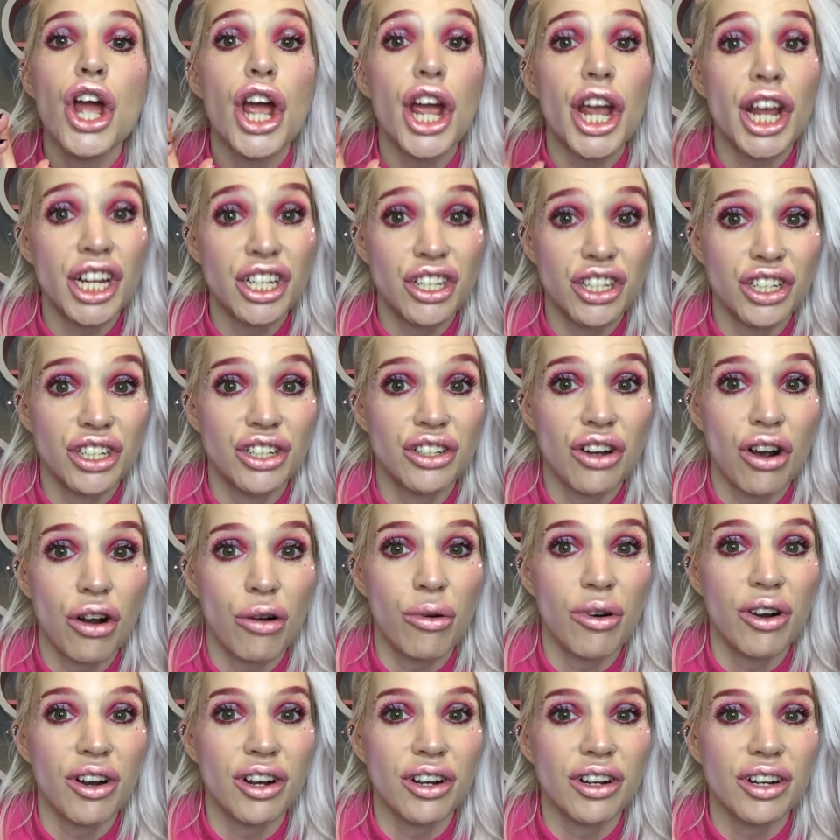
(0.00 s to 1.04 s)
It did
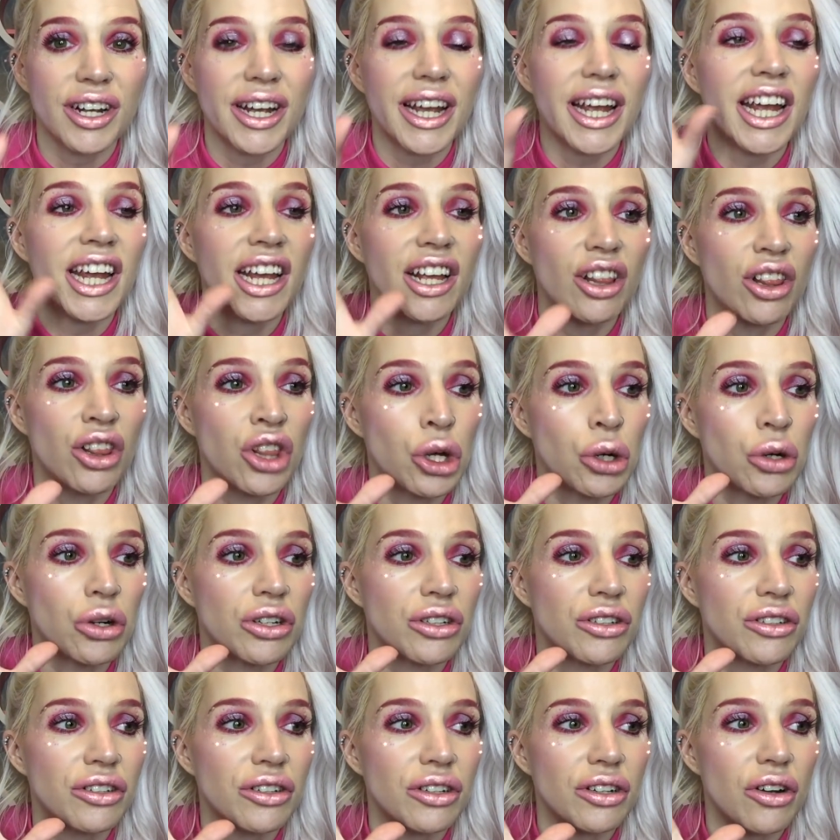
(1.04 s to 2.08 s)
not work. It
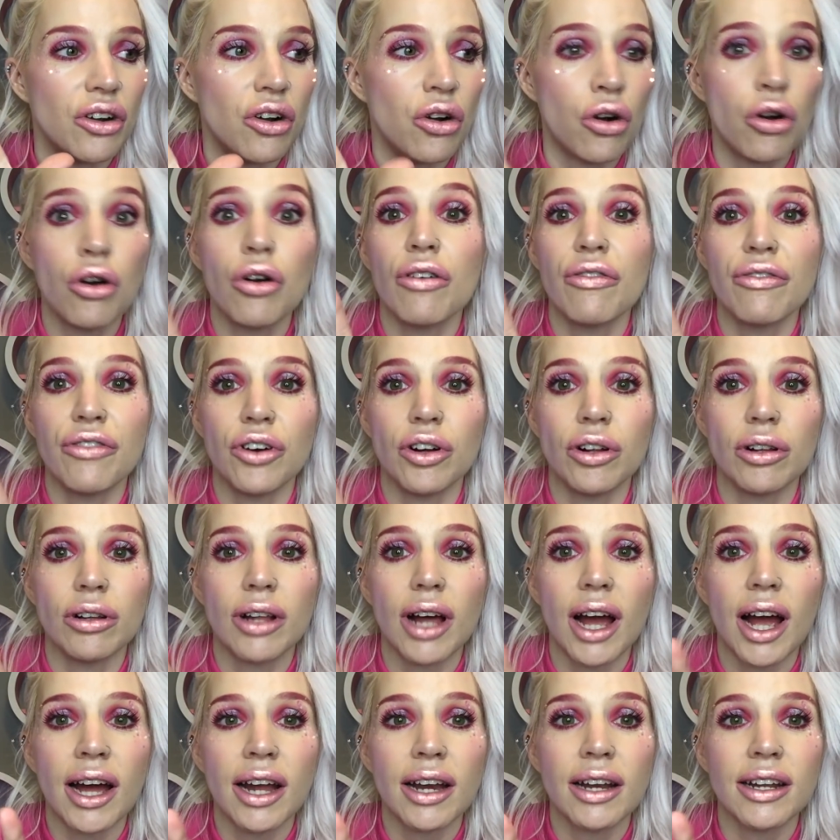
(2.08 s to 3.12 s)
looked
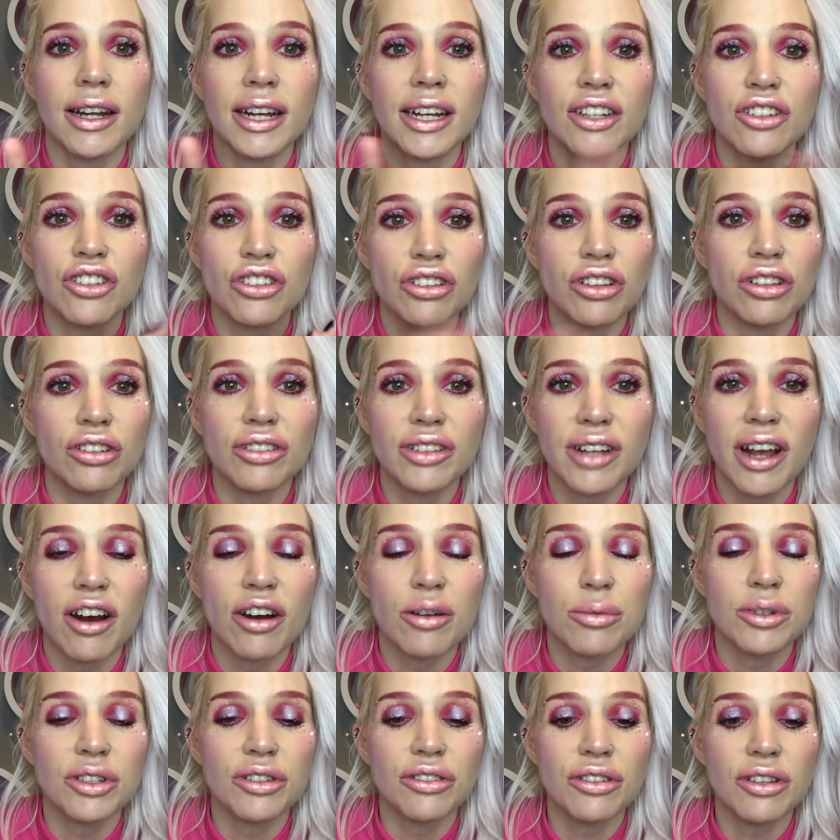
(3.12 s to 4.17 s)
awful and it just looked
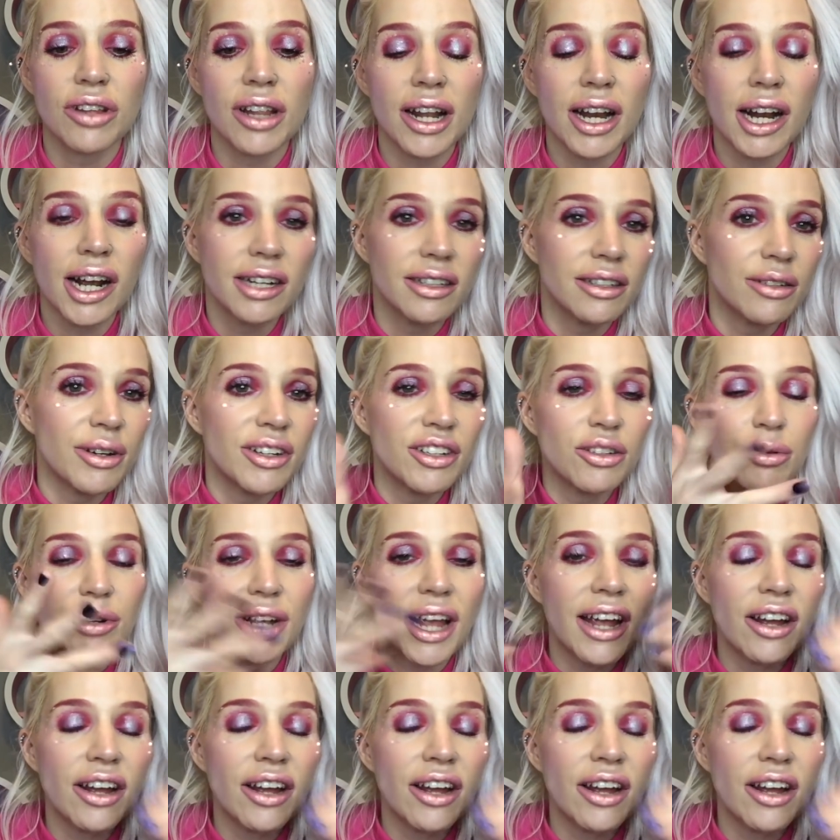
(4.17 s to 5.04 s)
terrible. So then I had to end up